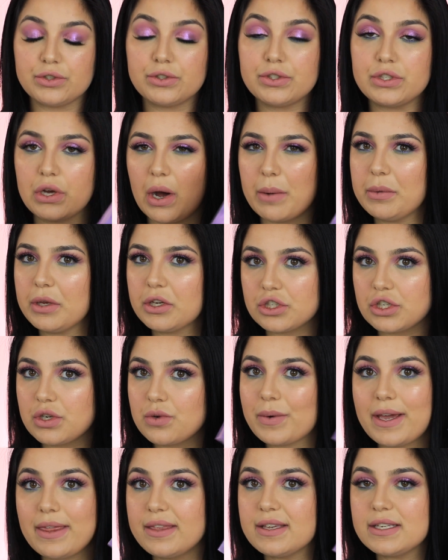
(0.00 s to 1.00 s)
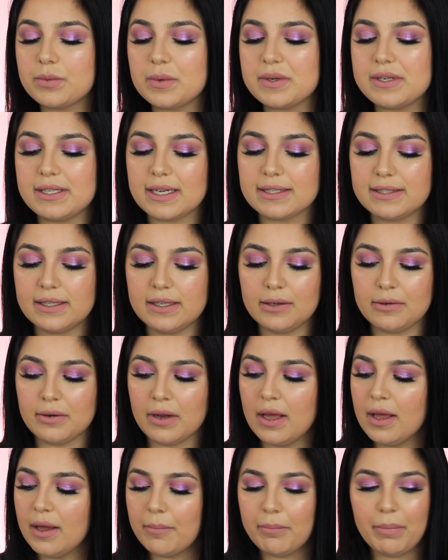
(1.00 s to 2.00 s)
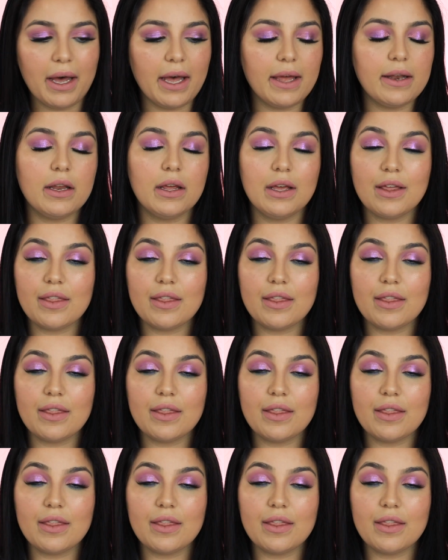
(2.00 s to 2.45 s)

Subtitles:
So I'm not sure why this one doesn't, but